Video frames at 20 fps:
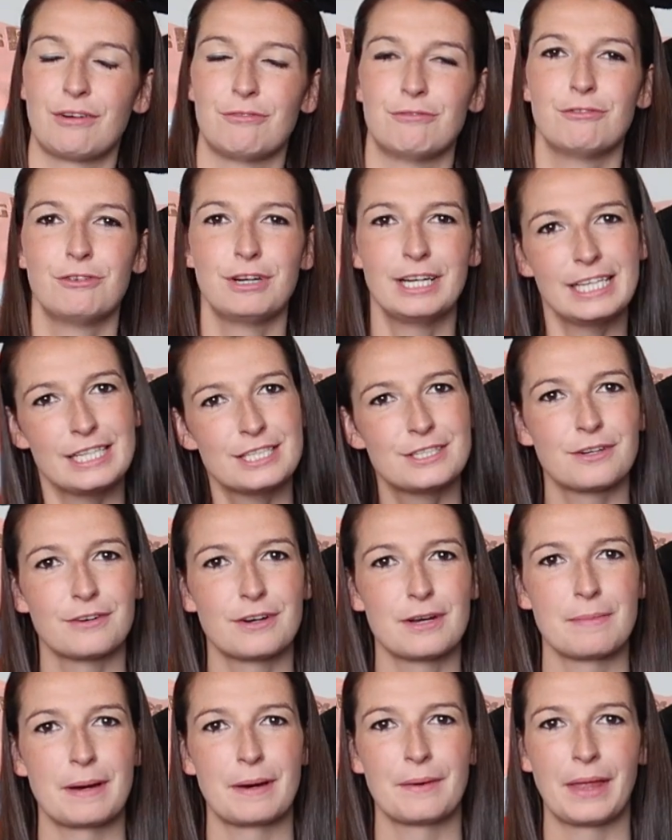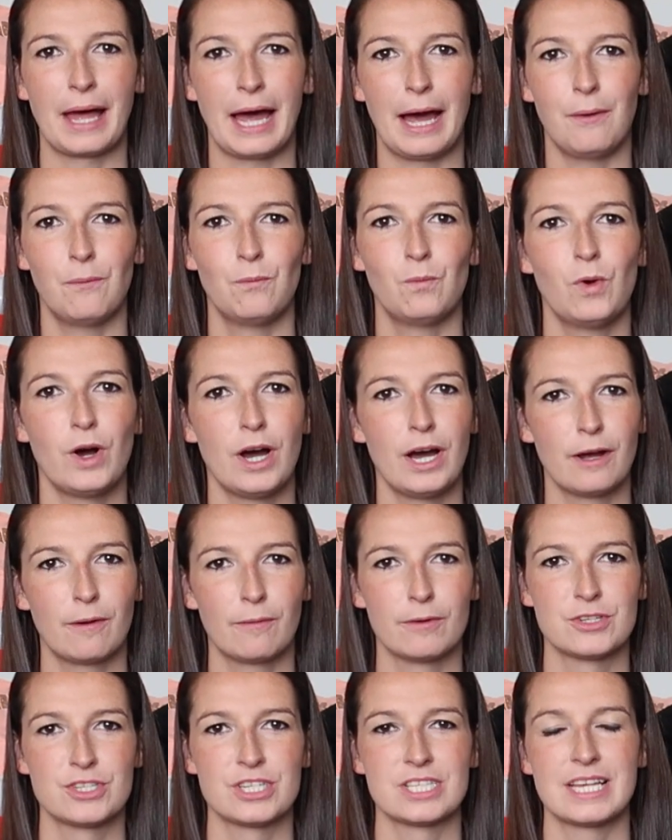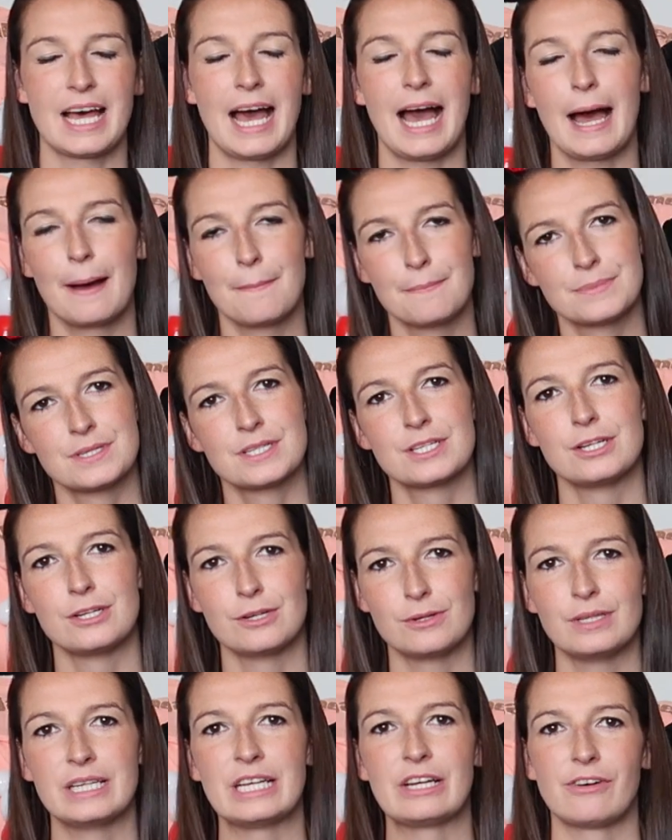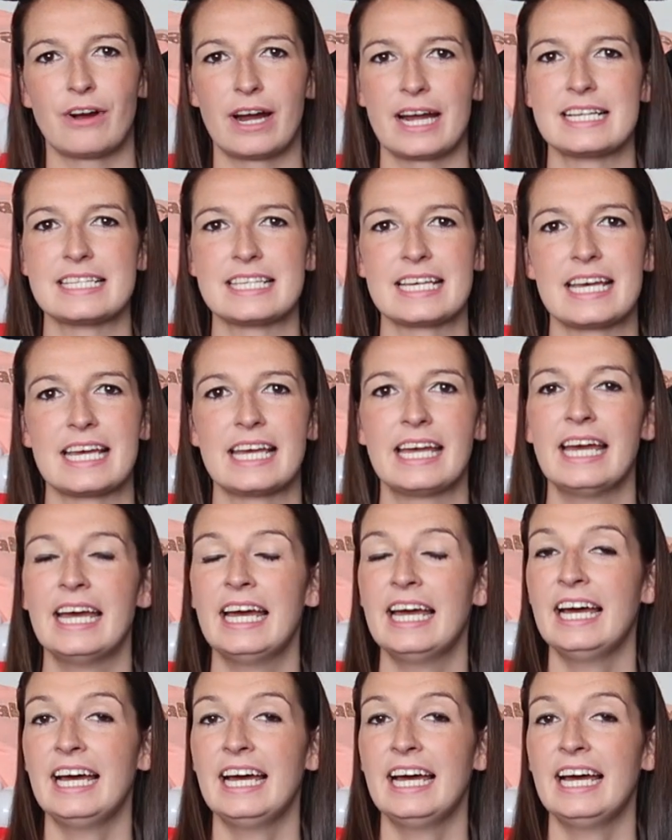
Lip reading: I'm really sorry about that. Work was just absolutely crazy